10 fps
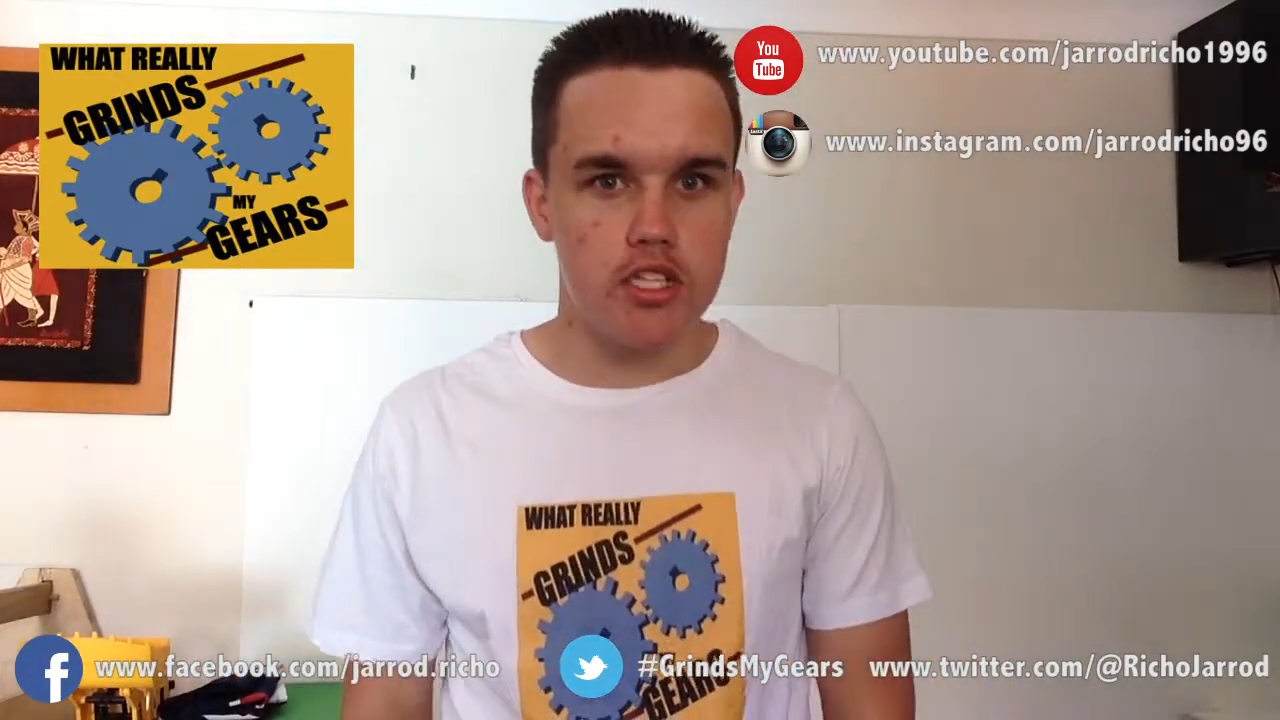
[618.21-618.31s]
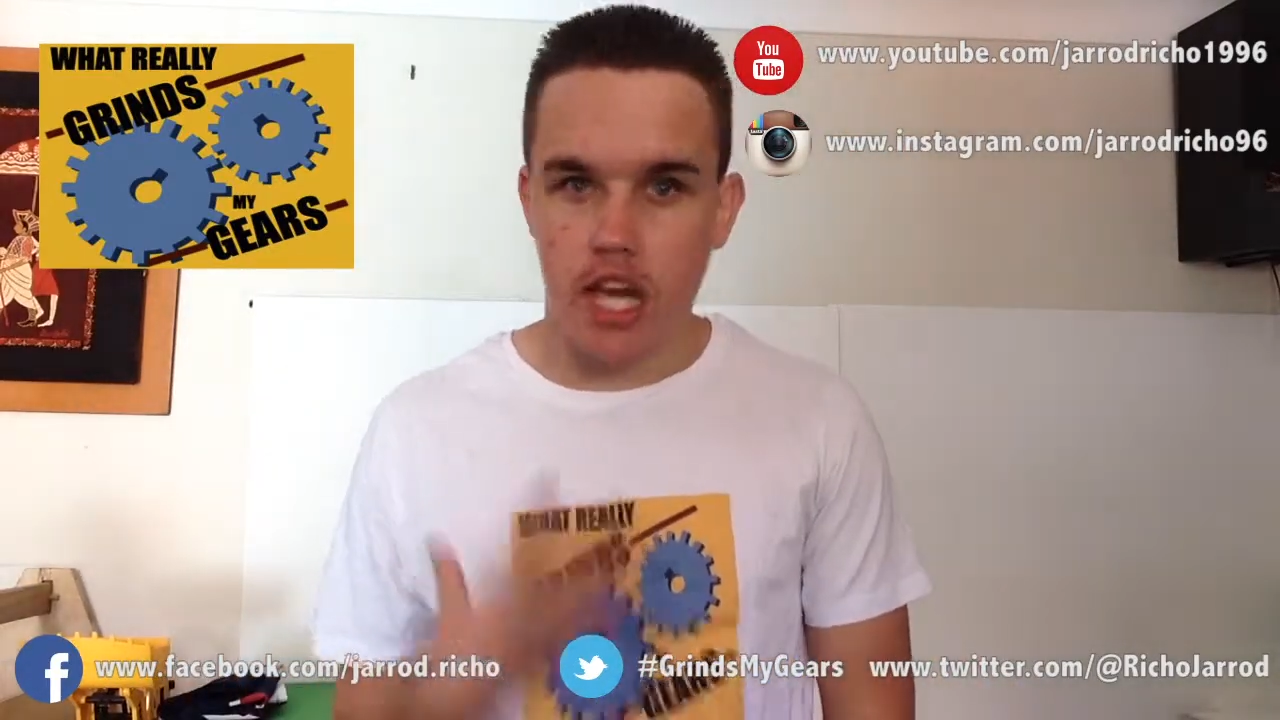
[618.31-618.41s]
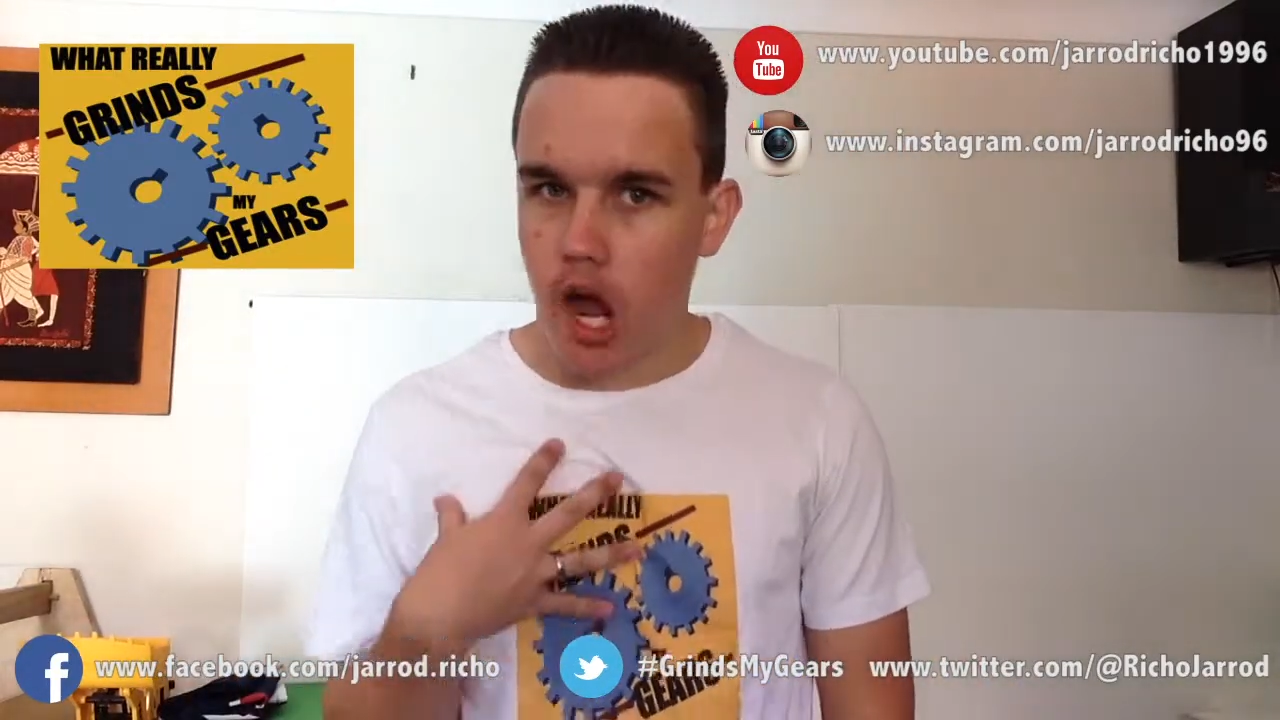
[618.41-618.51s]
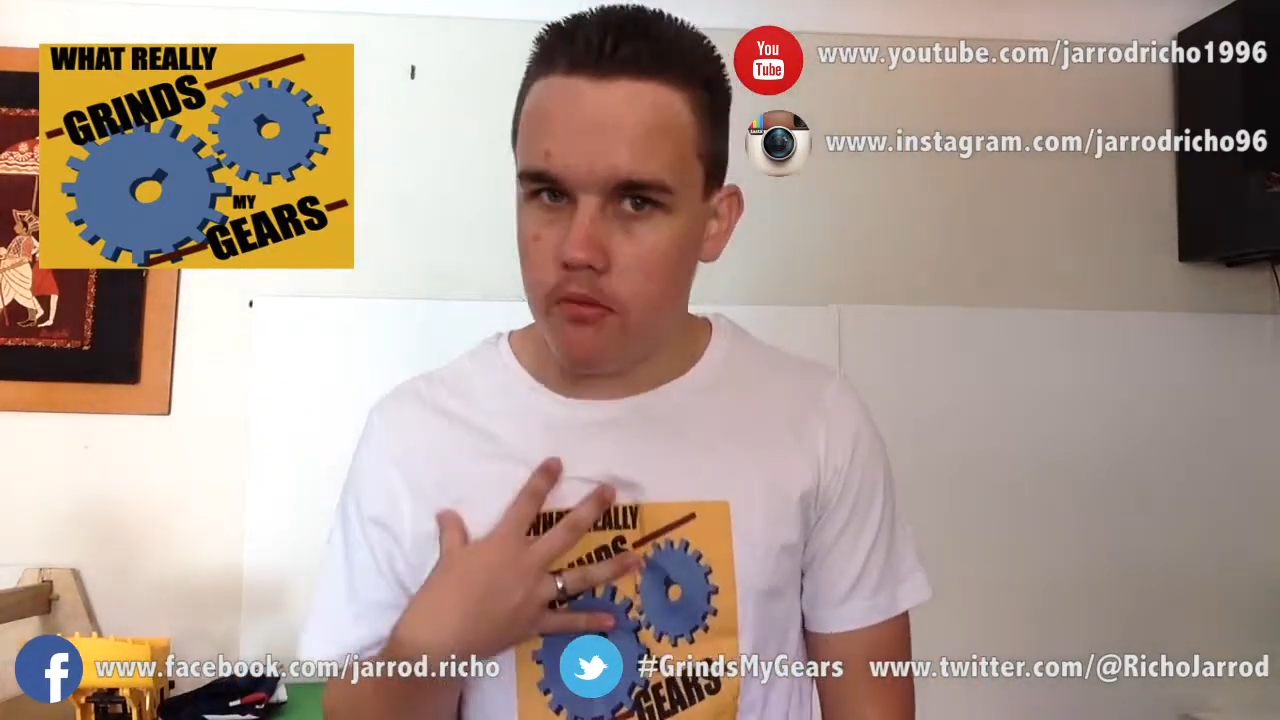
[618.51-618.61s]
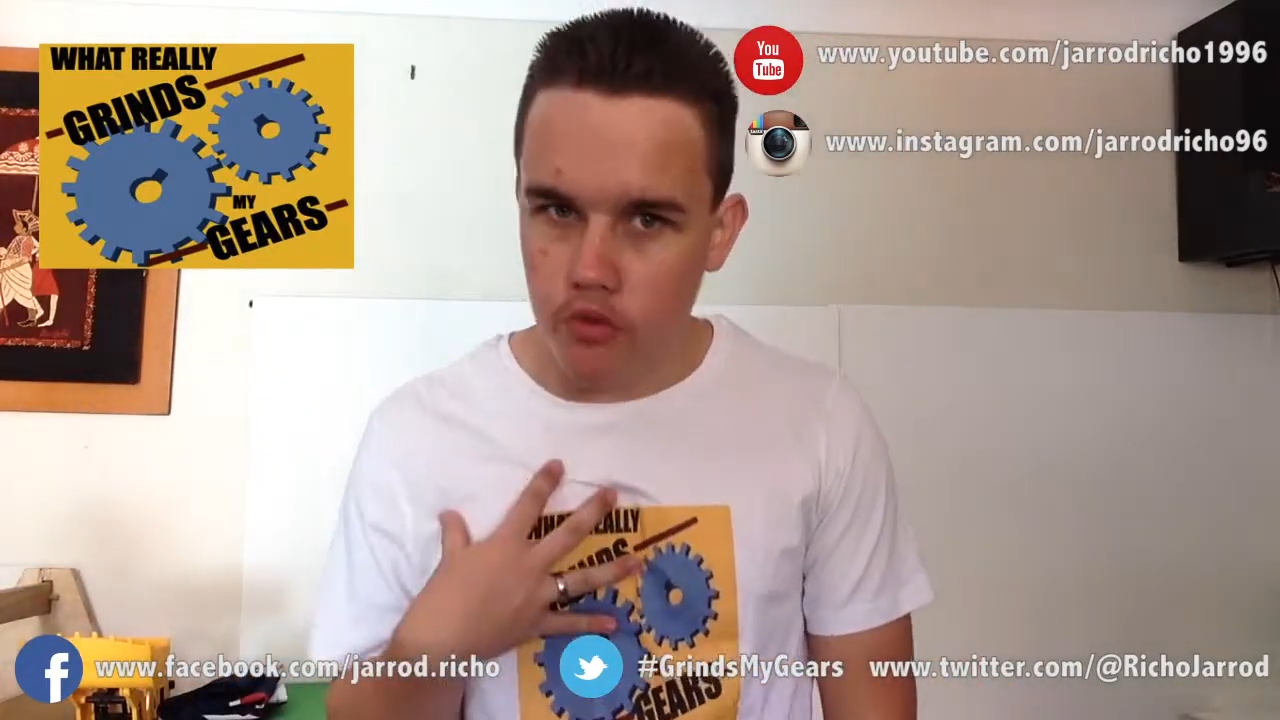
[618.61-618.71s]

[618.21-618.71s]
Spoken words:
then I'm